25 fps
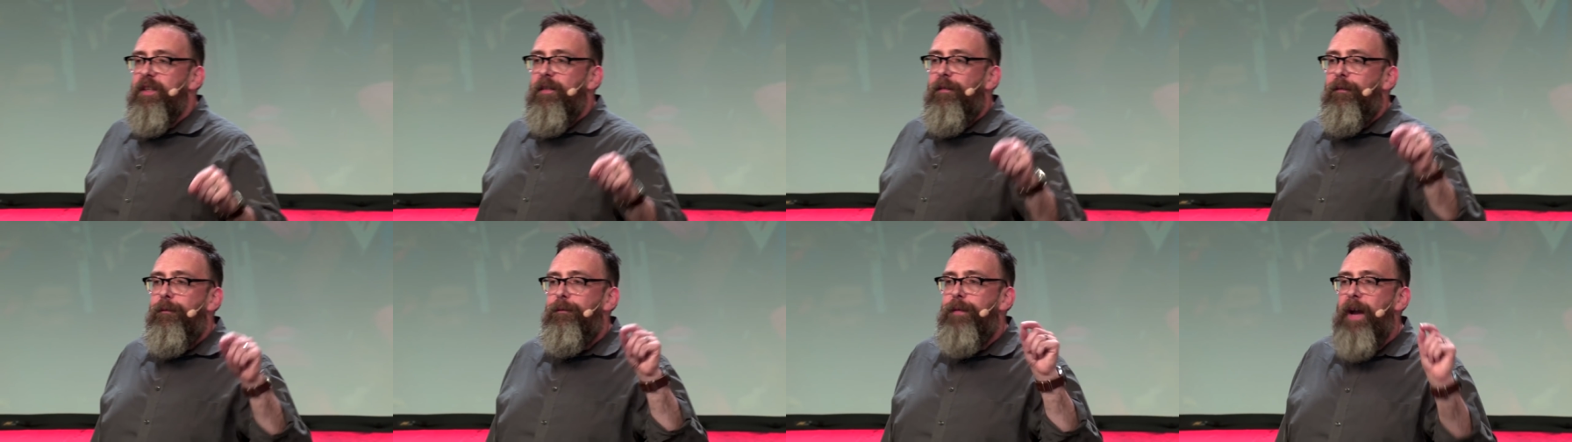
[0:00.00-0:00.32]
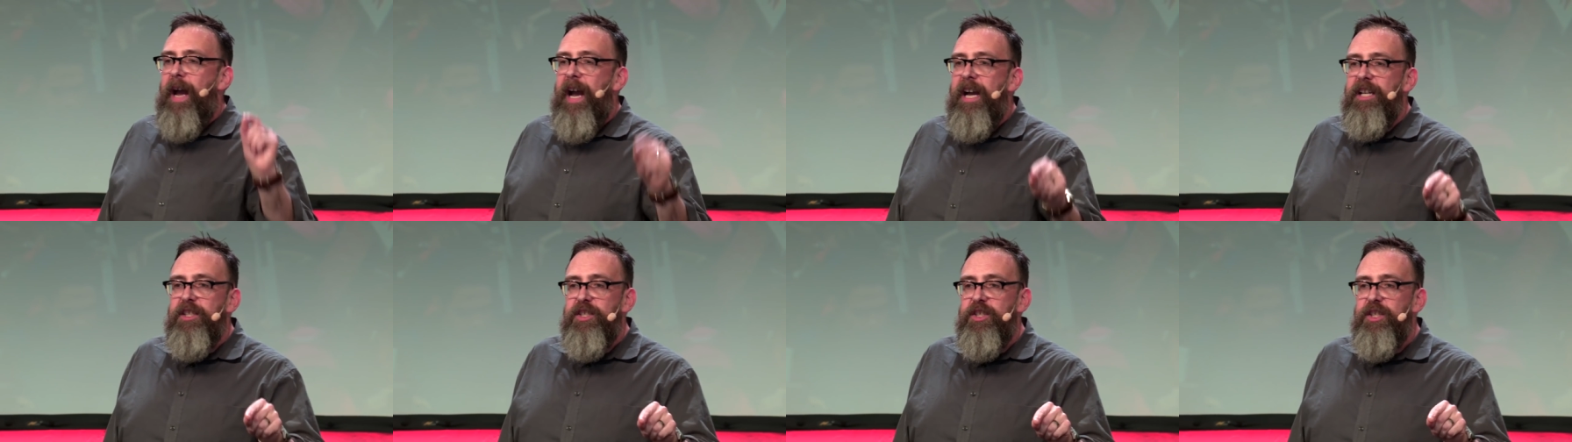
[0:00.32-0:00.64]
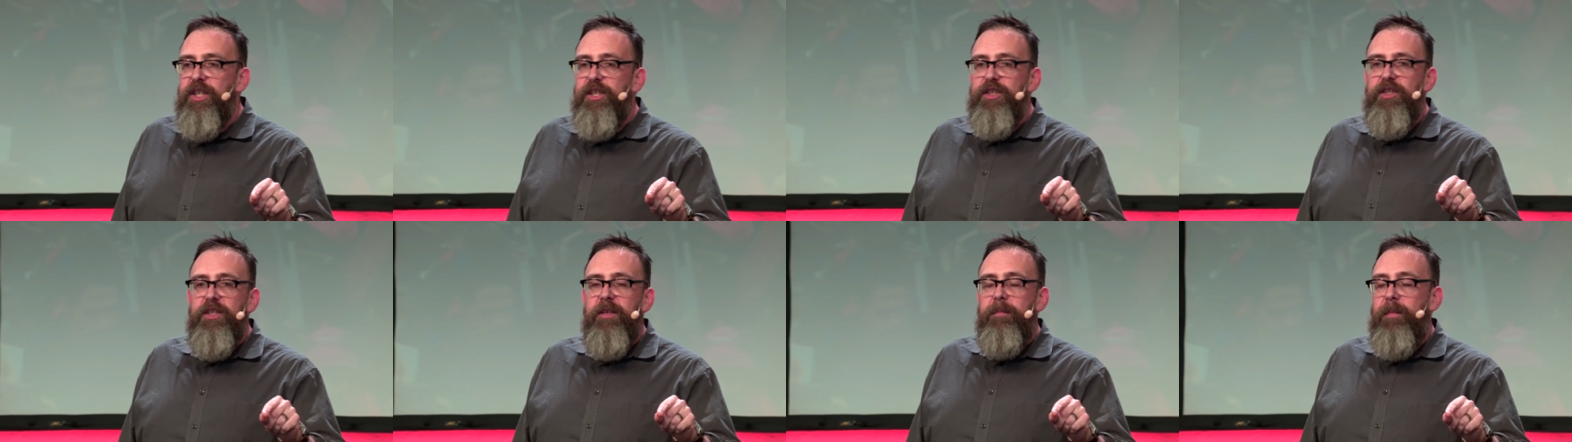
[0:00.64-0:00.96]
of
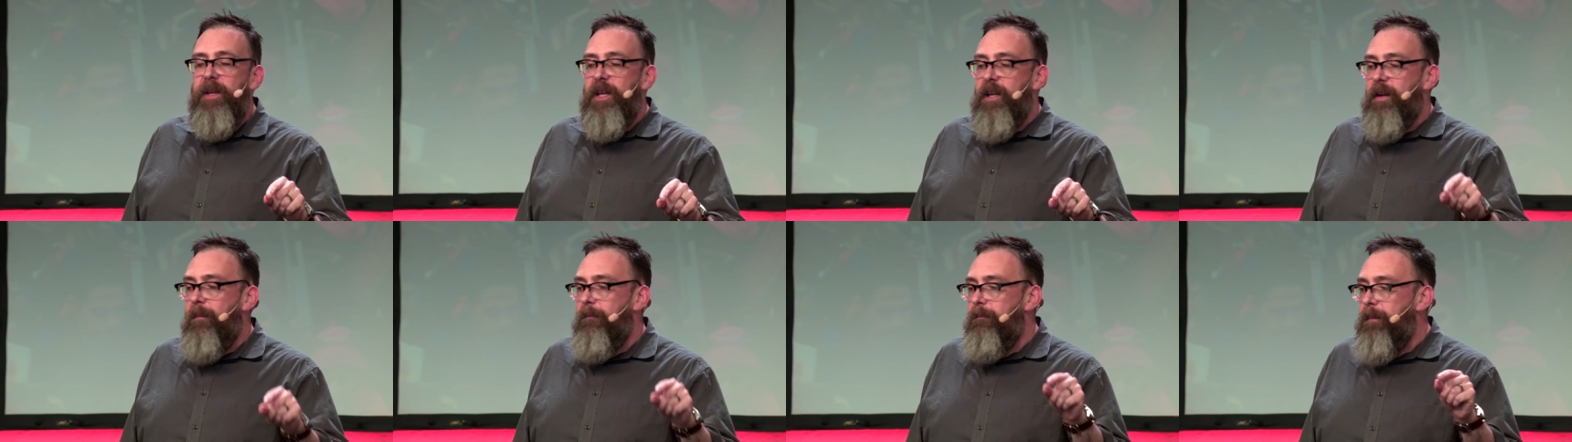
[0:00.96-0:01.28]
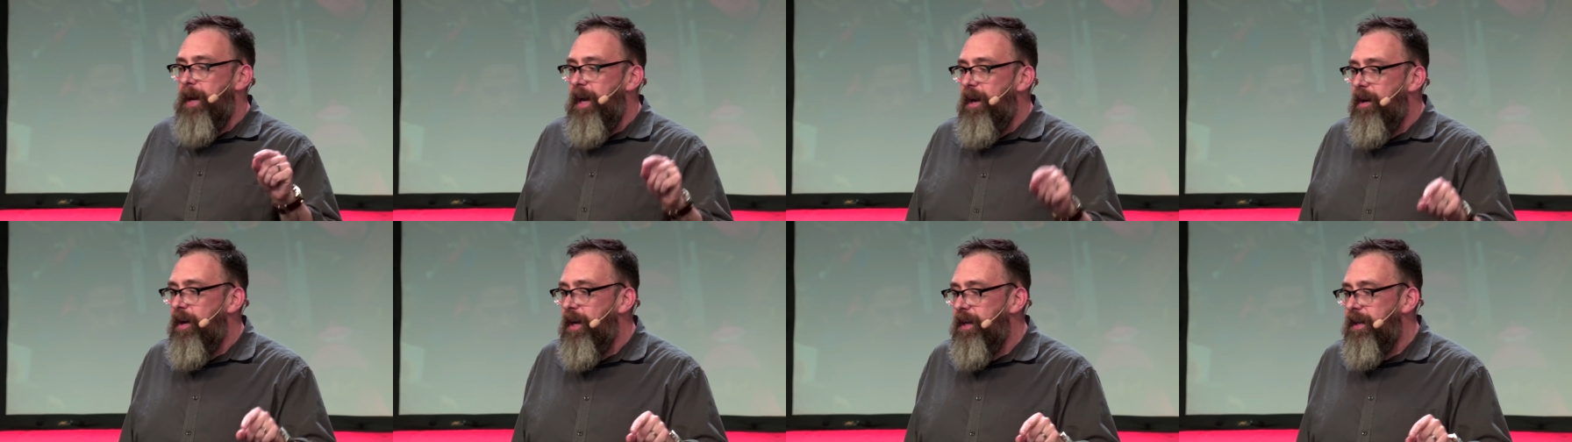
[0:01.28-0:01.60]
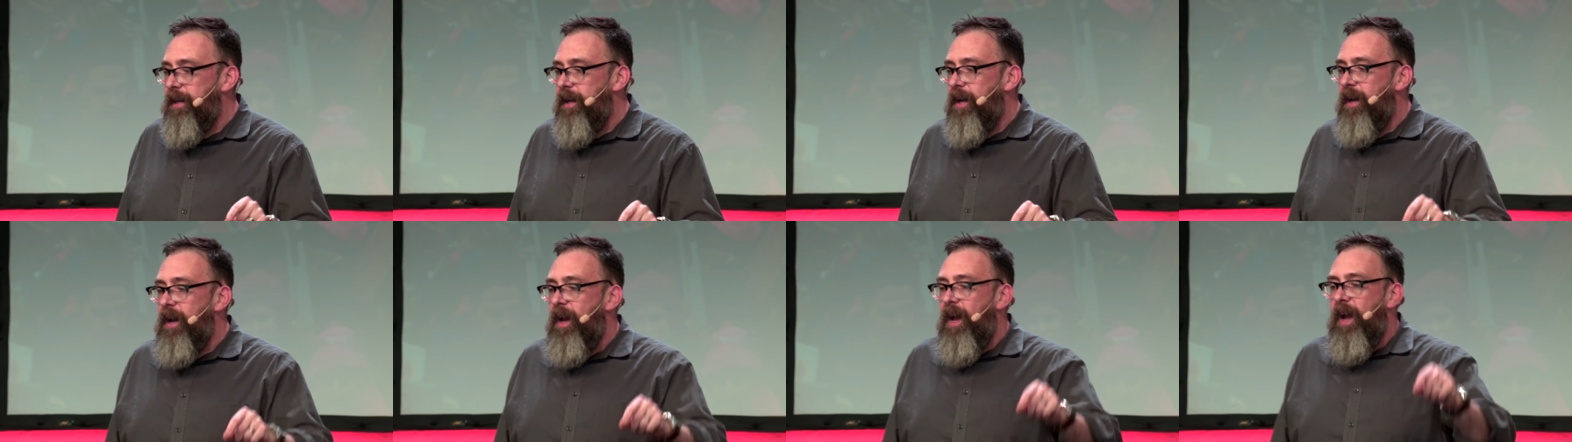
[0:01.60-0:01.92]
fascism in
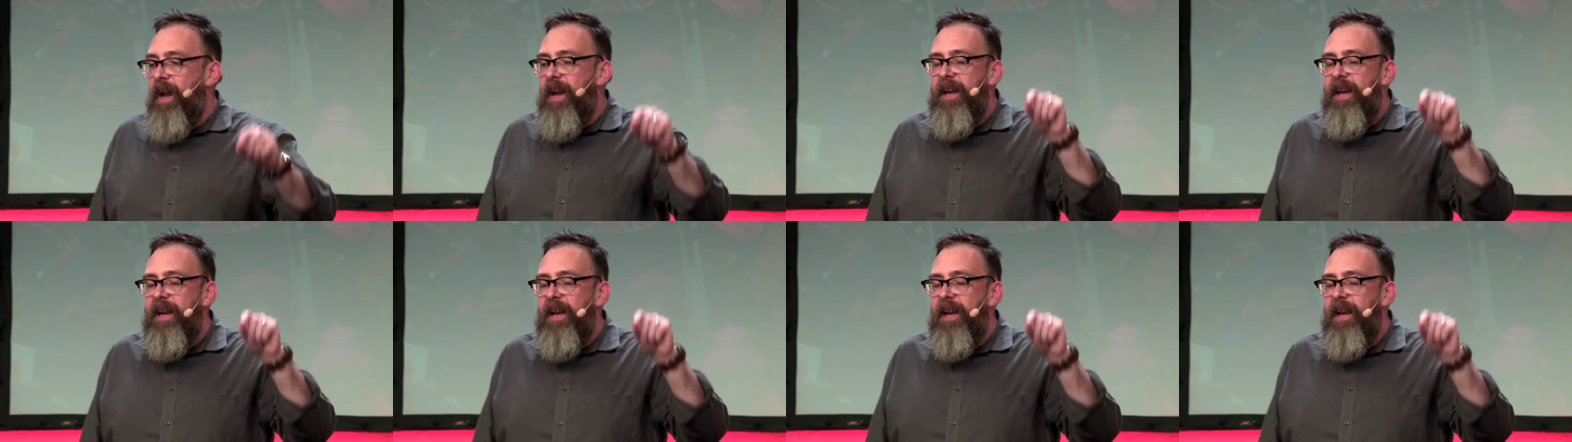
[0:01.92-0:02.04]
America